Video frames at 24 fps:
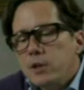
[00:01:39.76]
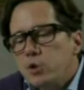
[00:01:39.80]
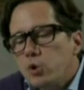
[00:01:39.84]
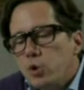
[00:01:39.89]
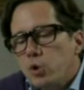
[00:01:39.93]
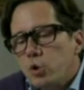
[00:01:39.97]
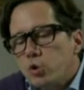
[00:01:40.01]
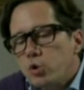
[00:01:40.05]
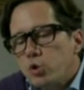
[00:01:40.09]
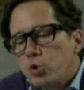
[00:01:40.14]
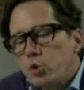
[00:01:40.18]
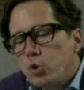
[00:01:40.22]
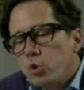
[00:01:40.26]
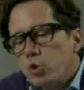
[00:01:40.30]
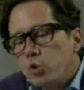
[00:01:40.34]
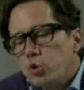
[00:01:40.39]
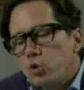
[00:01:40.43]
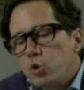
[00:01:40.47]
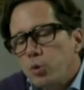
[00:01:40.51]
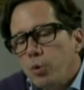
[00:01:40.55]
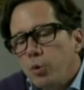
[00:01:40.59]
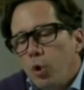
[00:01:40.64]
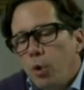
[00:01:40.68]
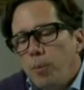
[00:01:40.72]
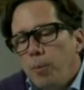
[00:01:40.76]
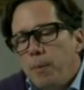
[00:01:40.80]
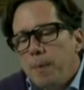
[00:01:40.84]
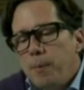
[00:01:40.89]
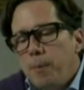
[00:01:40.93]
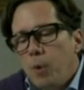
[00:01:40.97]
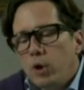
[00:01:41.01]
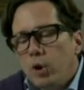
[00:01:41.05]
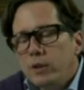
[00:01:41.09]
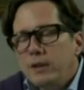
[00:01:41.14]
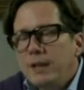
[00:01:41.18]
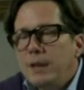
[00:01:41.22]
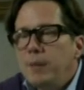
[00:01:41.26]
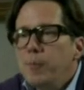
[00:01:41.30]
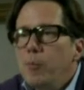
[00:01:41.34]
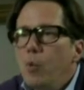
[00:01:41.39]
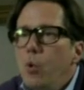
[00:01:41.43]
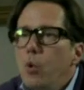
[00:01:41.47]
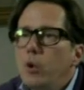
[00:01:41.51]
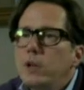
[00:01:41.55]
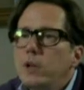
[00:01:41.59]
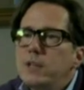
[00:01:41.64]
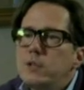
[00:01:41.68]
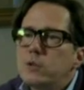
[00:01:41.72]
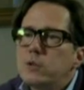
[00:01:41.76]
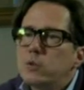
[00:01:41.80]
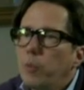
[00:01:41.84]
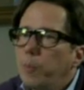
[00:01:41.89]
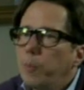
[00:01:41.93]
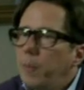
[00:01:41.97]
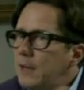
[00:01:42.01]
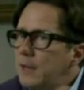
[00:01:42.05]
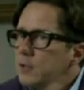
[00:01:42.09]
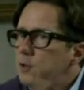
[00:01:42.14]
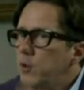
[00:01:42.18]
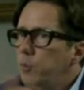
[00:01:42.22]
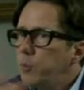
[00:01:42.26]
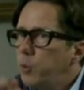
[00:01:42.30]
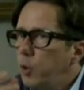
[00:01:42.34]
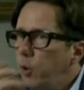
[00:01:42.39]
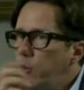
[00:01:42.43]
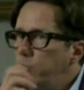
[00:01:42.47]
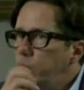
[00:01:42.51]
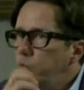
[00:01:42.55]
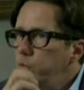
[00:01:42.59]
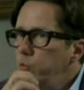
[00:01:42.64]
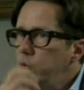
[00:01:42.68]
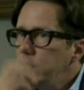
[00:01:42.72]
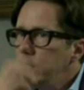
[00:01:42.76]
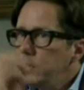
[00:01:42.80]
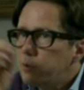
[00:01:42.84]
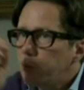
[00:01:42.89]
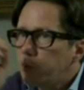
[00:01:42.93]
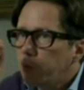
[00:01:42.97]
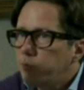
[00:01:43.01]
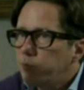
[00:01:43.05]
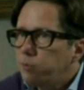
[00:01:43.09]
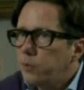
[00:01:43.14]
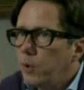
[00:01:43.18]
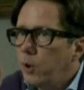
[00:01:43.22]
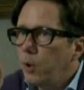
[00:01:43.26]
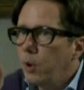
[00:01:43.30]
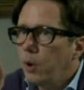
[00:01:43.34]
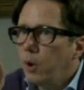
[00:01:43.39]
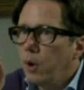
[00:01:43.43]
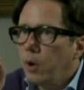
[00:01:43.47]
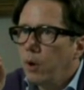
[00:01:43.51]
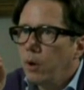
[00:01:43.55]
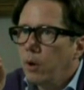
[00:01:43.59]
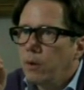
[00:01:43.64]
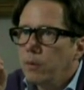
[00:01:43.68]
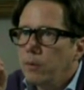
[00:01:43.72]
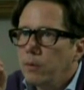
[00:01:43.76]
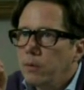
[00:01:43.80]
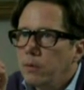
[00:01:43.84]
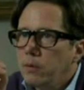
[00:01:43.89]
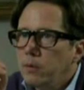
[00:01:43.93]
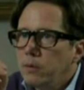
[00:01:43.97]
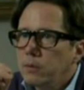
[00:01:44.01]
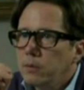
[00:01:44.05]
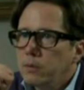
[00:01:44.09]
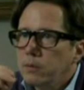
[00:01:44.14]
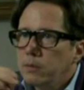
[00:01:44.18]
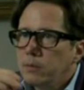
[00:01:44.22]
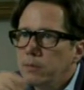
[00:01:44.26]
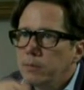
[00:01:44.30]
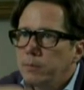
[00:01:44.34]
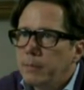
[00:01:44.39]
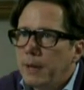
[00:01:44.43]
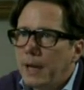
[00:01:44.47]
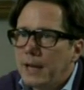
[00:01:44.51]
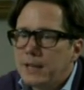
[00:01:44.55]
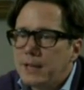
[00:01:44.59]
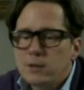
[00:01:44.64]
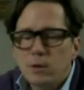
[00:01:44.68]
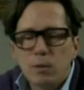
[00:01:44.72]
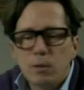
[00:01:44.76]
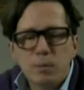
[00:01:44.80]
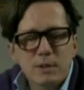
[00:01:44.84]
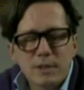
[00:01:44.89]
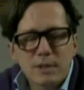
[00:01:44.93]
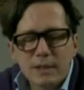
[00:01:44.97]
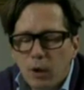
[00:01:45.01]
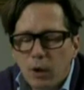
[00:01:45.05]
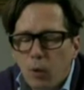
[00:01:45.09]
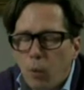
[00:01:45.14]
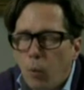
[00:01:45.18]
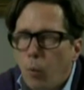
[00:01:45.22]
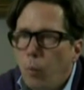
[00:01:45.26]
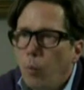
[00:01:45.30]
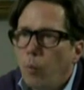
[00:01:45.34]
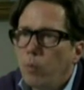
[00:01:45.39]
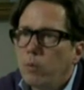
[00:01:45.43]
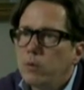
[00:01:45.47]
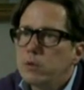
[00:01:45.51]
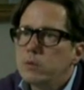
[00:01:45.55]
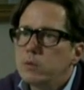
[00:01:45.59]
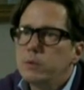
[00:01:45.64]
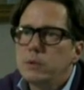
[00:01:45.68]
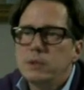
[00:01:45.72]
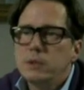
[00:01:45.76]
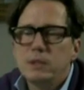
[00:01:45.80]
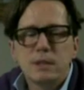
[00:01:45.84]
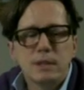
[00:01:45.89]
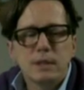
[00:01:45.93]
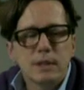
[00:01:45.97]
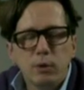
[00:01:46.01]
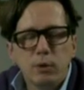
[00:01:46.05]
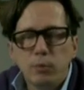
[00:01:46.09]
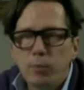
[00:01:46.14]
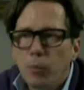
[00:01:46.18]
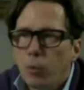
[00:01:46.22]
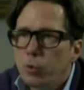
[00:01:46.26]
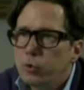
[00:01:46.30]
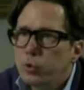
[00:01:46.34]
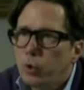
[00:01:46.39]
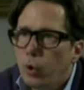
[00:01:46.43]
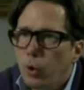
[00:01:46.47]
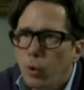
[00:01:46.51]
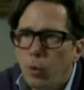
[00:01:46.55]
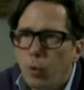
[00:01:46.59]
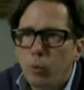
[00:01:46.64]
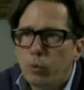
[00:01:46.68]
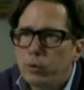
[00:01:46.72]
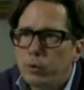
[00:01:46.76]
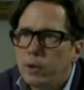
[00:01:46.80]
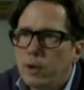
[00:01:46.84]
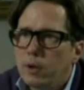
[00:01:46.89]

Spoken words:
who were there, and I remember the key words that kept coming up. For example, it's round. So I say to